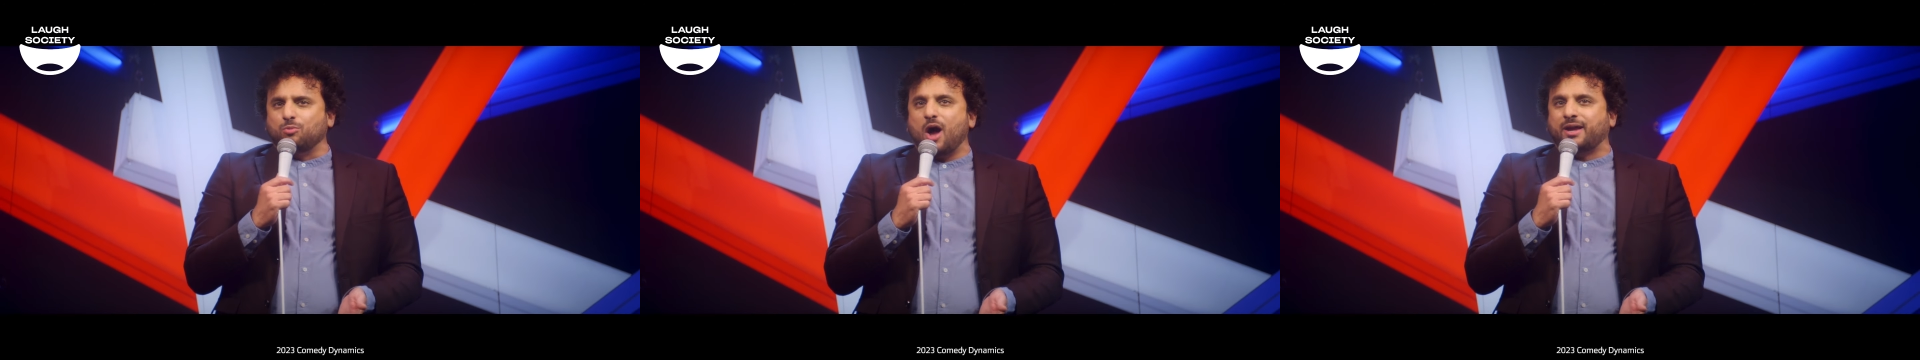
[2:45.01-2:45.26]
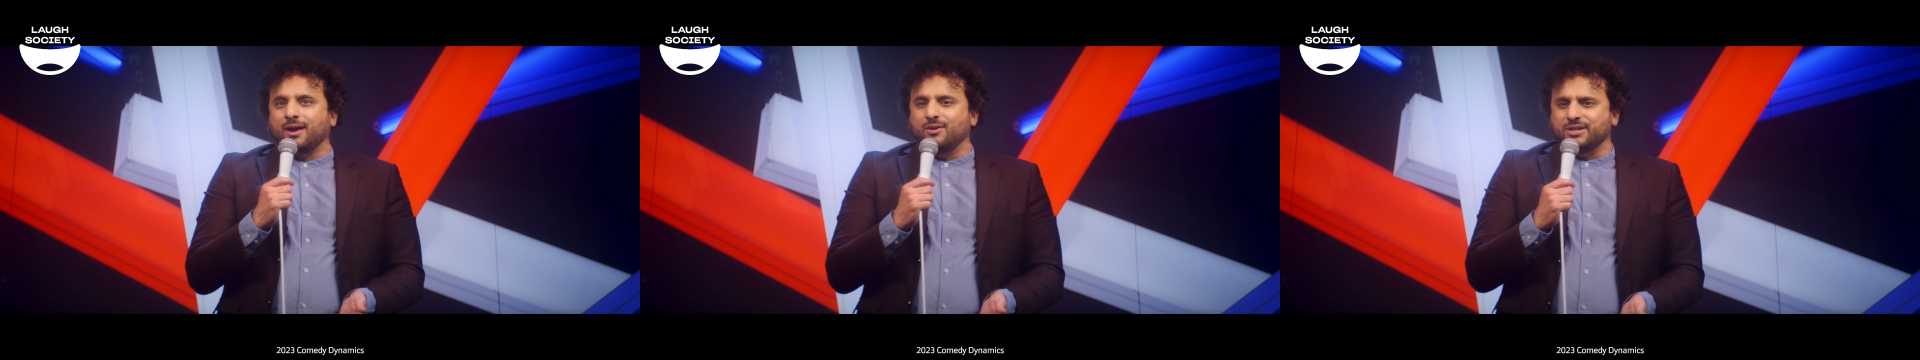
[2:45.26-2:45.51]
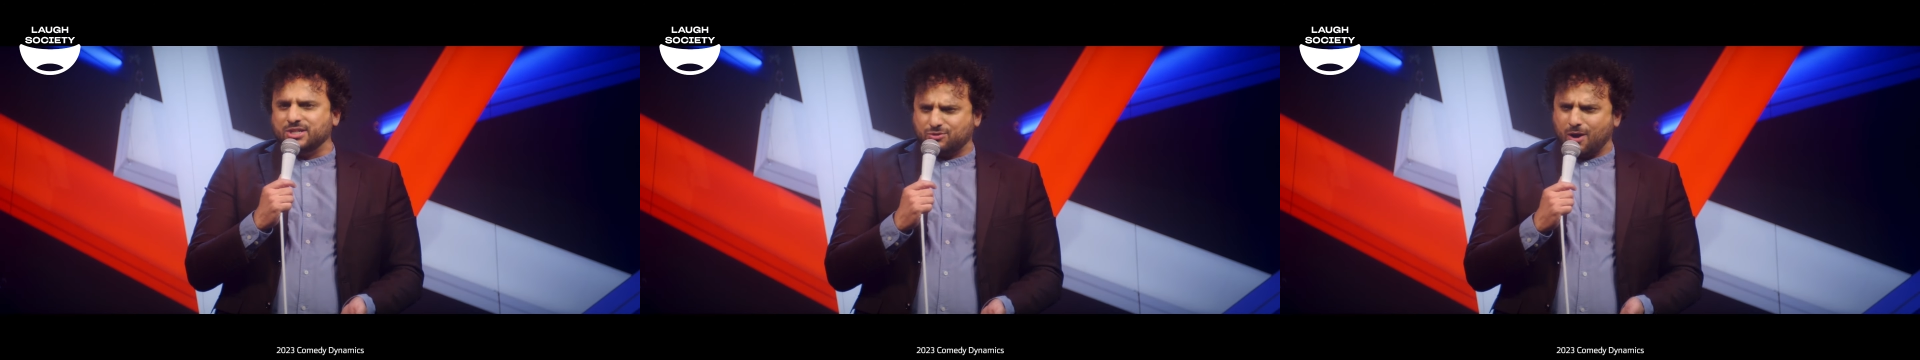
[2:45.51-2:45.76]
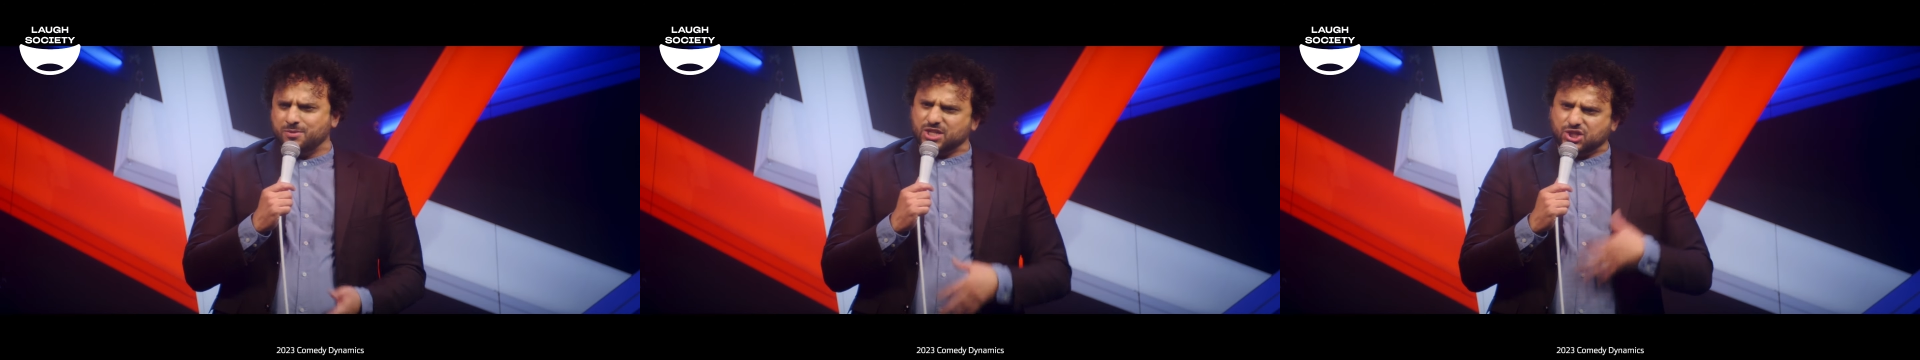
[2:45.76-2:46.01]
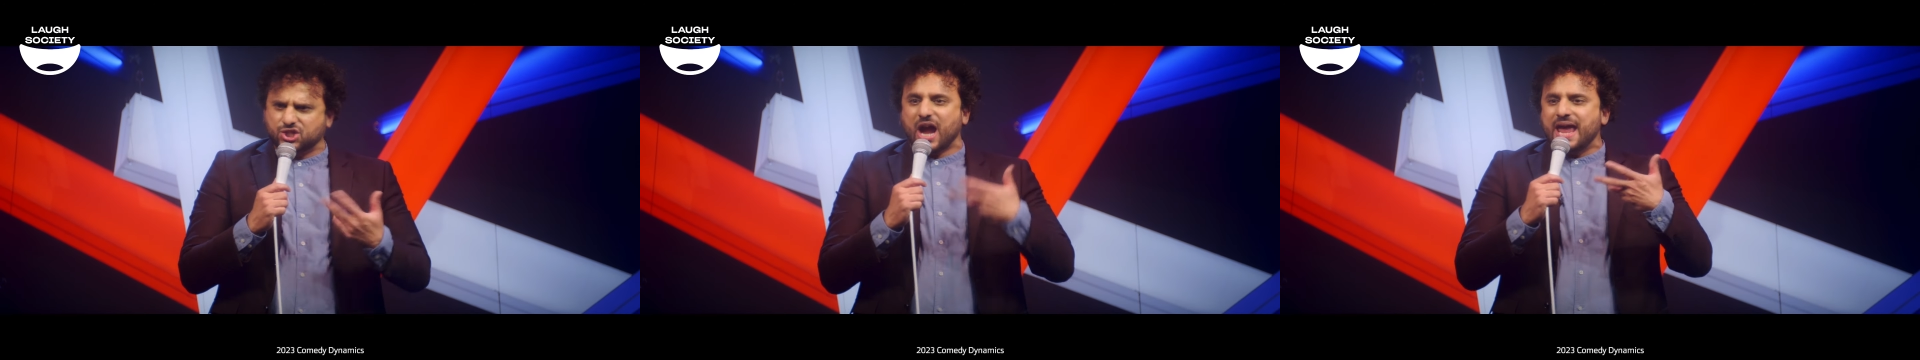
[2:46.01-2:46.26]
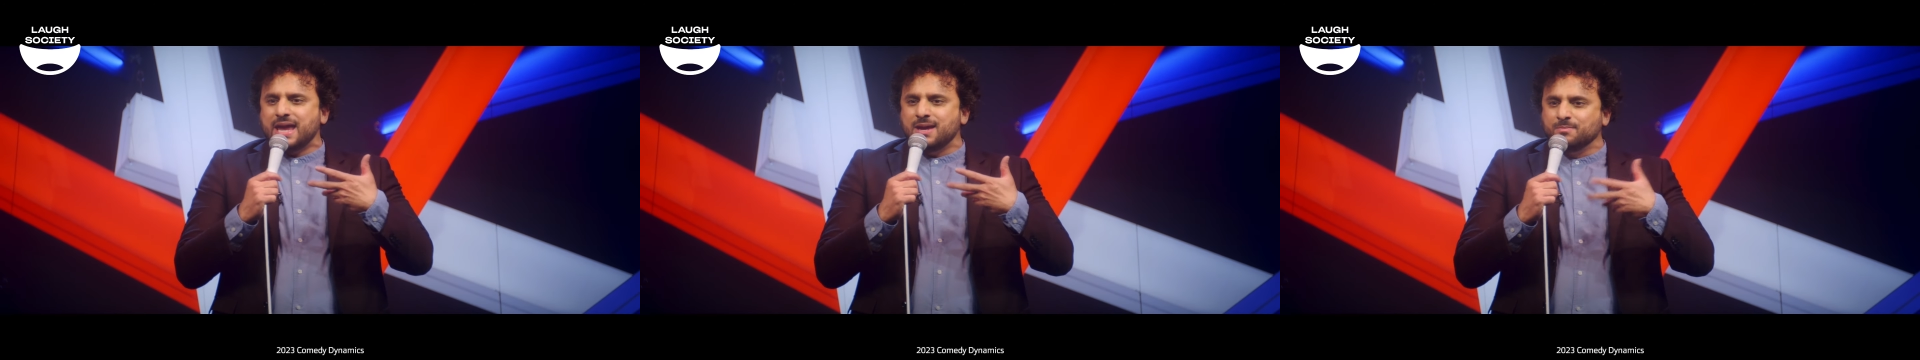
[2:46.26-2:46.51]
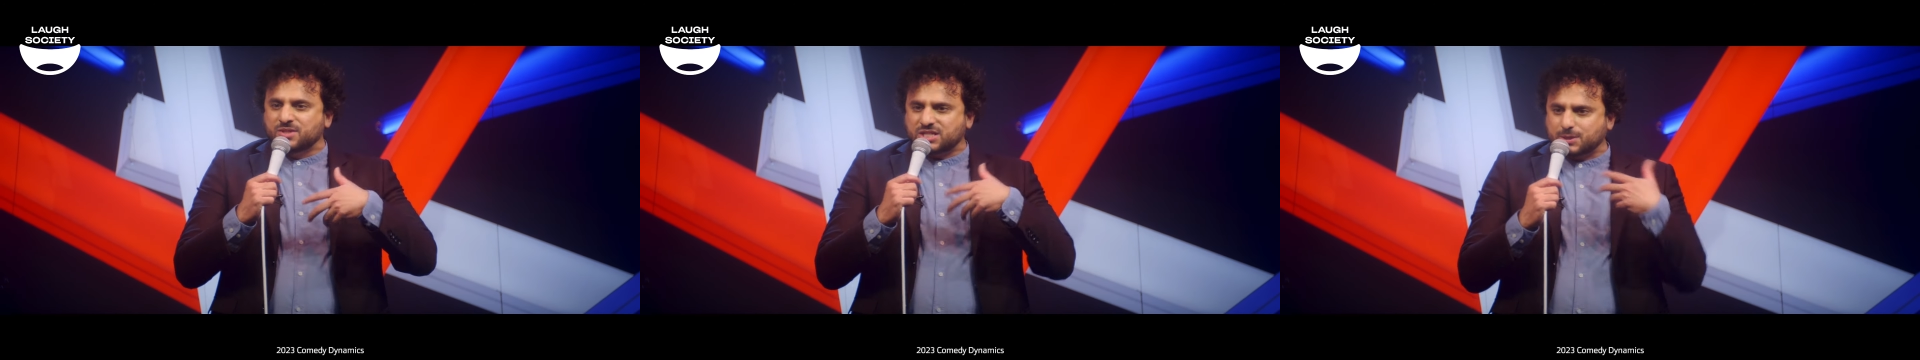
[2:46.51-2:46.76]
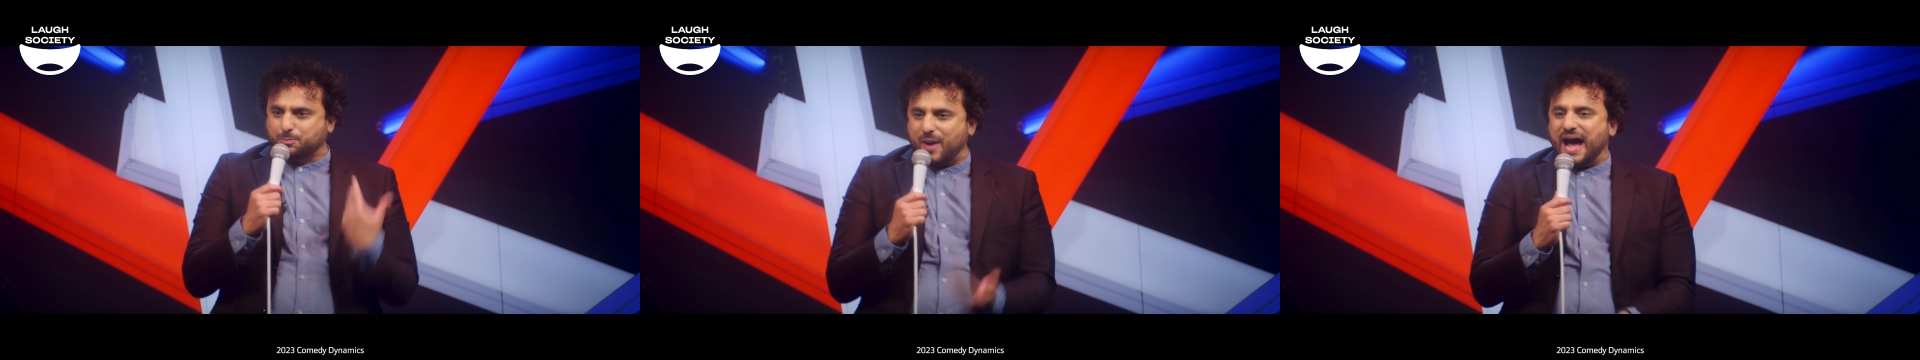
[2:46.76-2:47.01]
what I can only describe as a shame
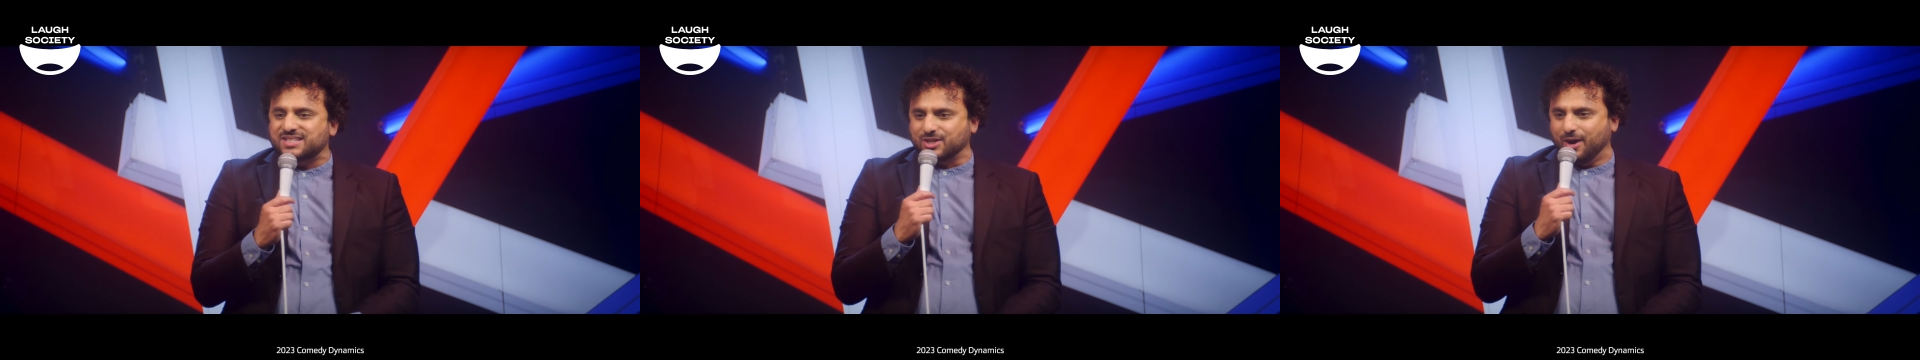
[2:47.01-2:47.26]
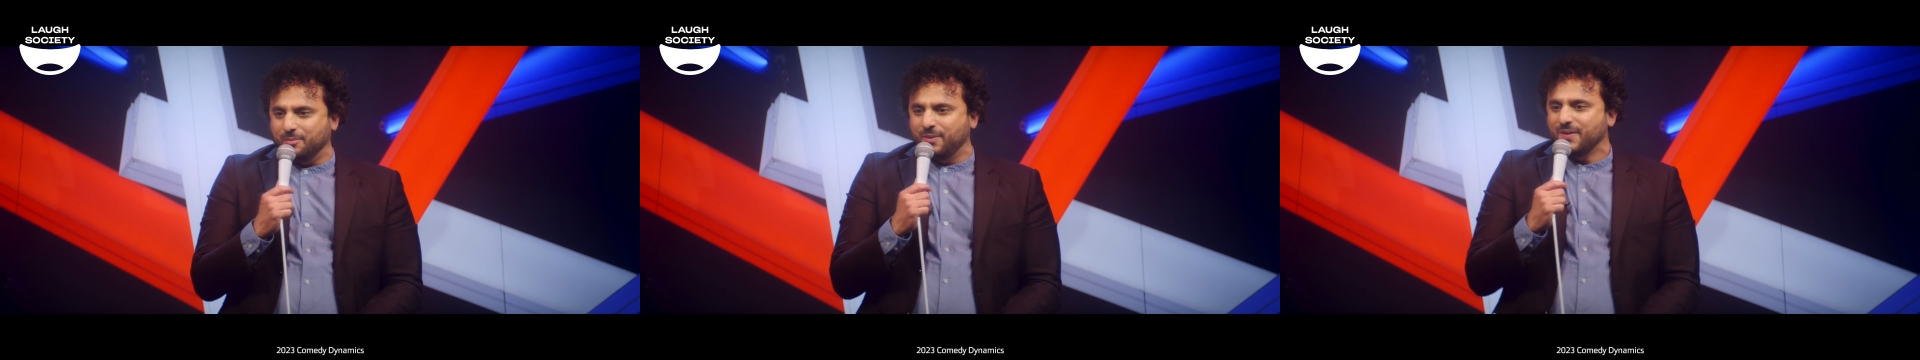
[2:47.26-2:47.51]
spasm,